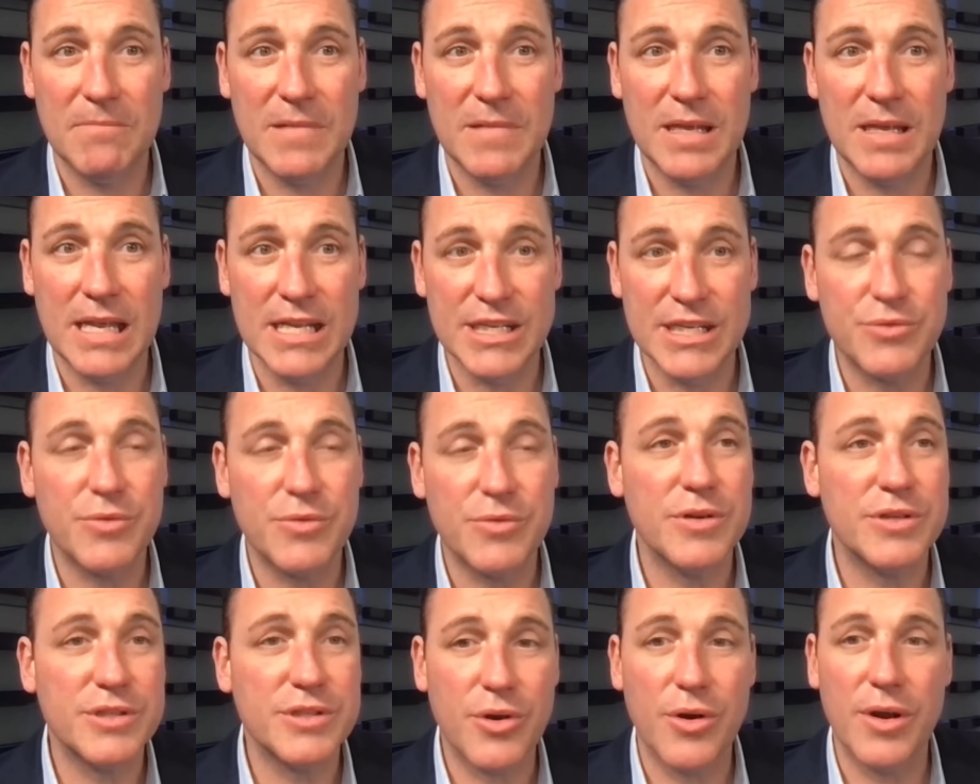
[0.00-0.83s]

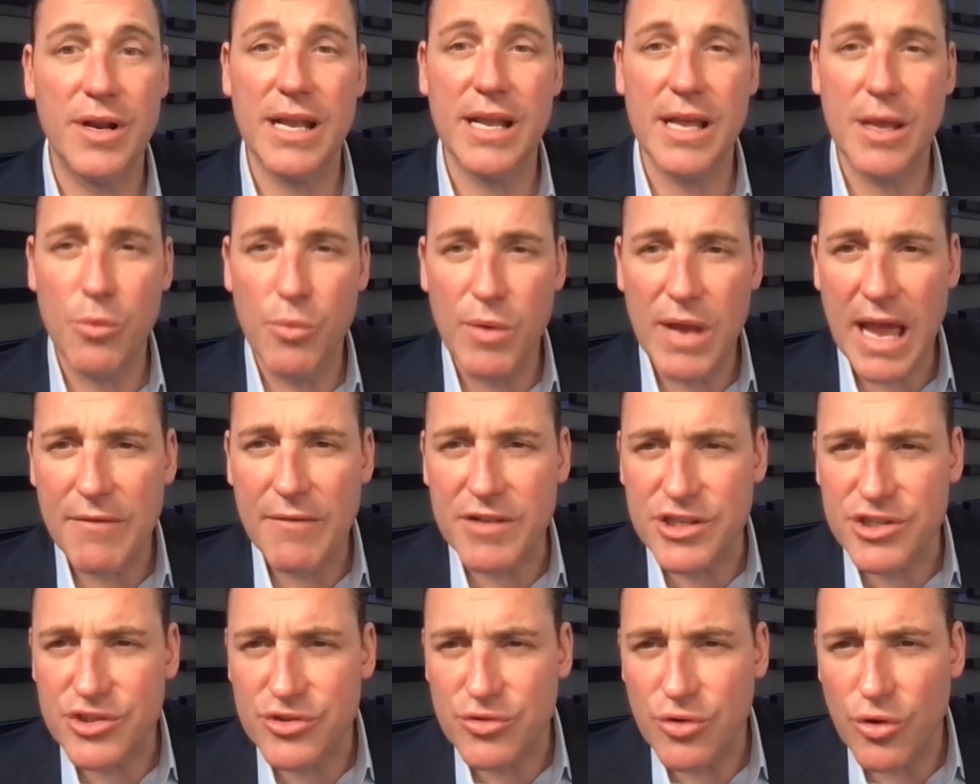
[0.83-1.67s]
Israel's going, we have a
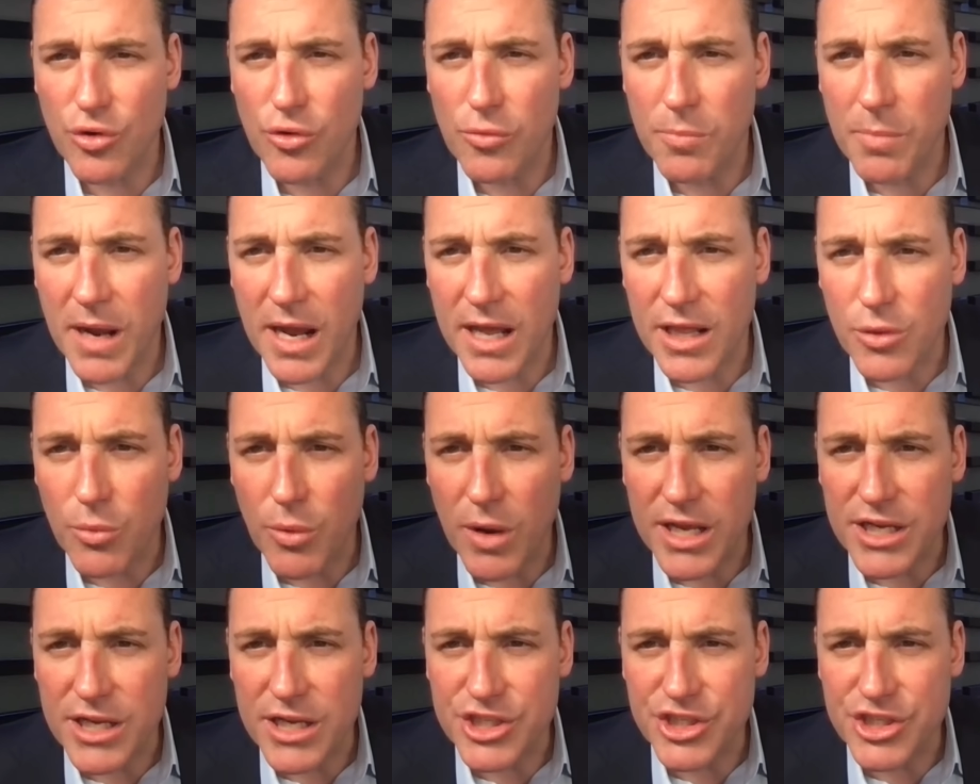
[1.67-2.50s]
troll, by the
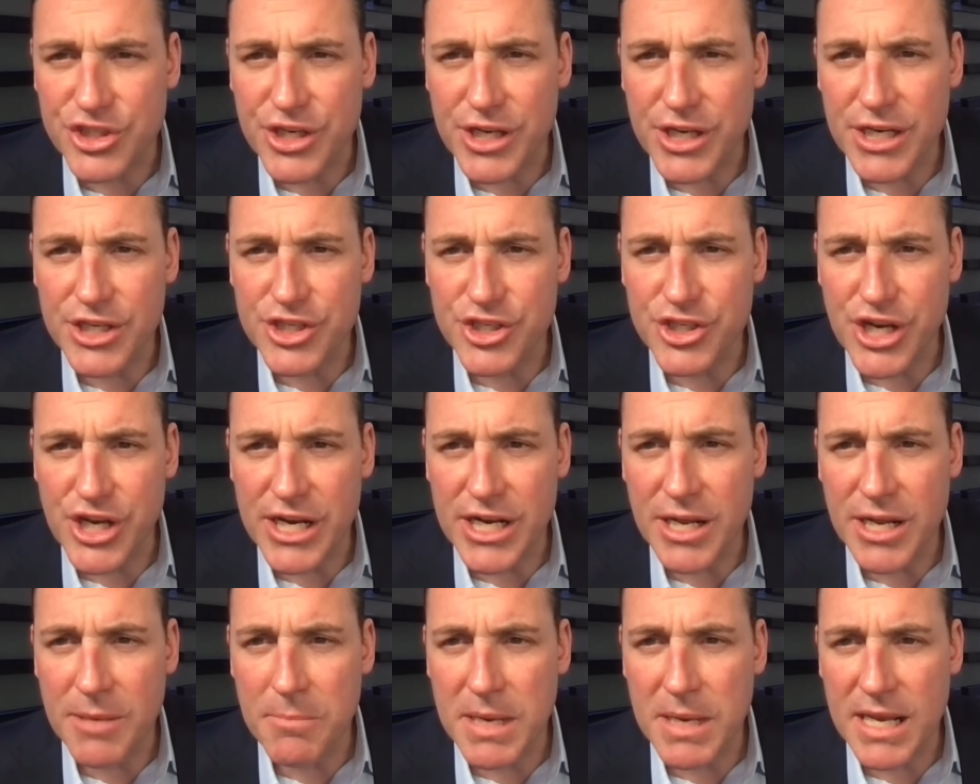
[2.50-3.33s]
way,
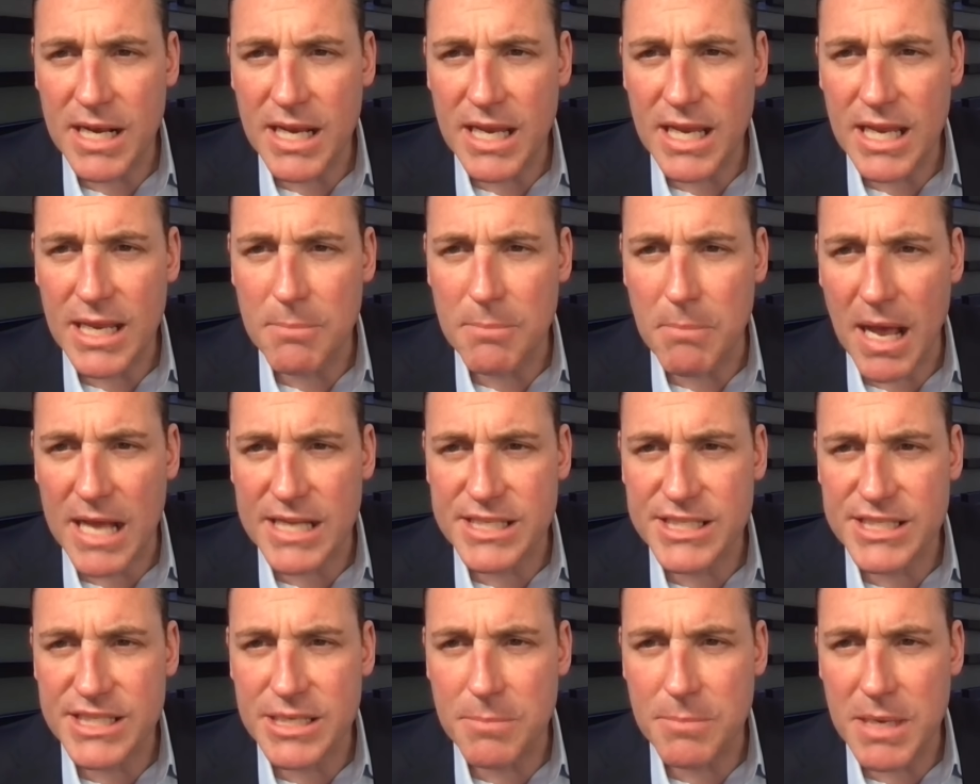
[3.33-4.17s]
Gina Mini,
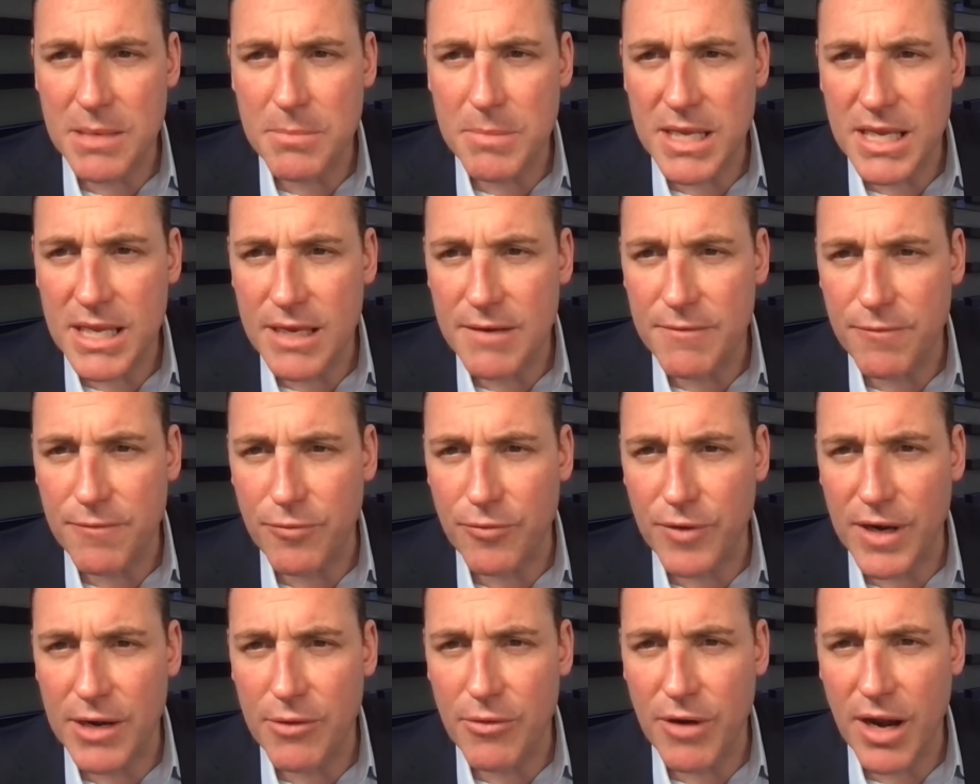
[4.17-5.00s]
Masamimi,
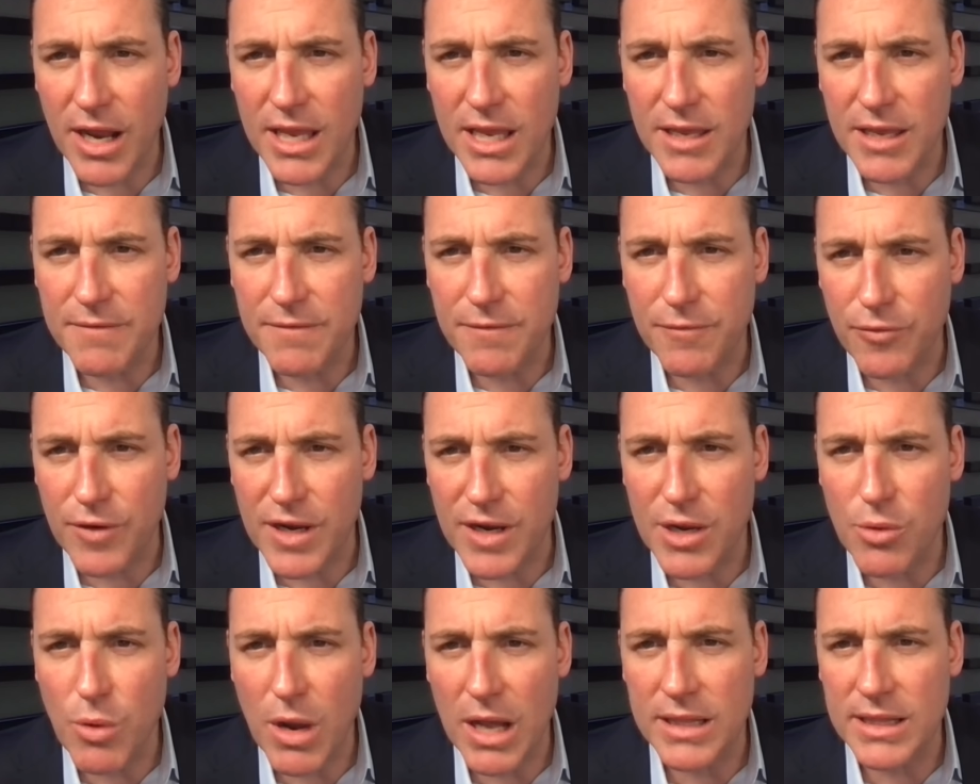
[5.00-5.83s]
Free Raif,
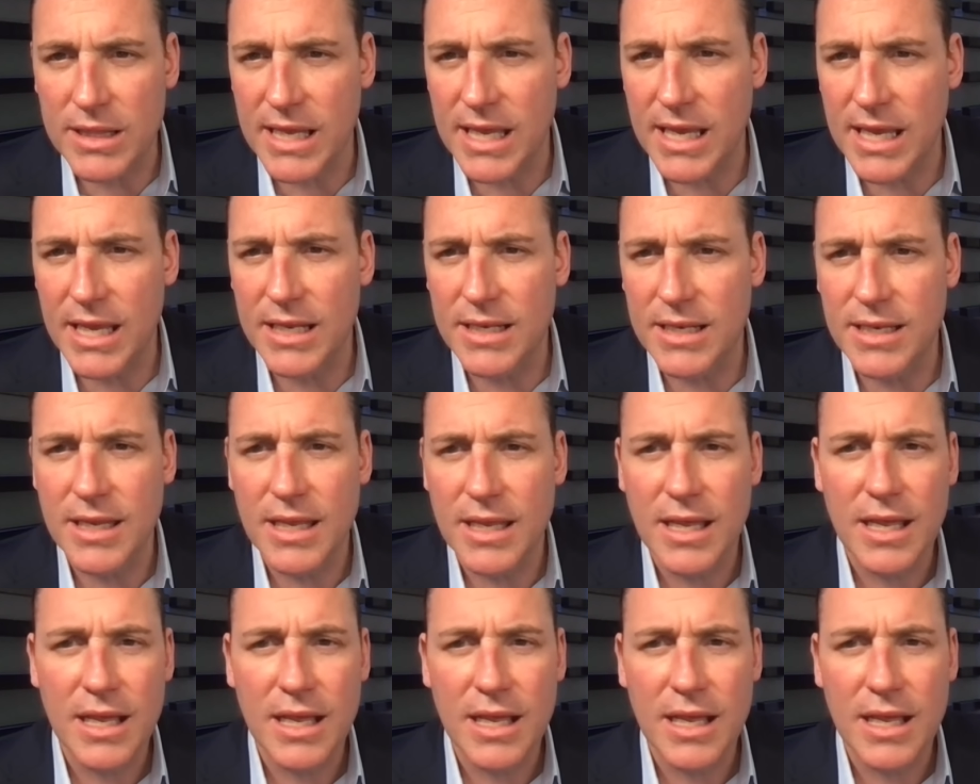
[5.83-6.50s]
Free Walid.